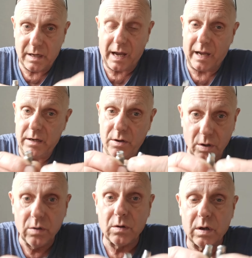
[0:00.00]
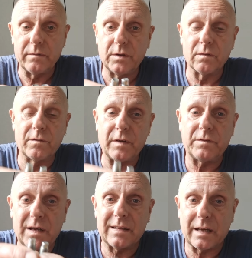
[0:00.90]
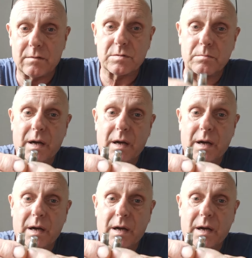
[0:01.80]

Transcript: that I know have done 15,000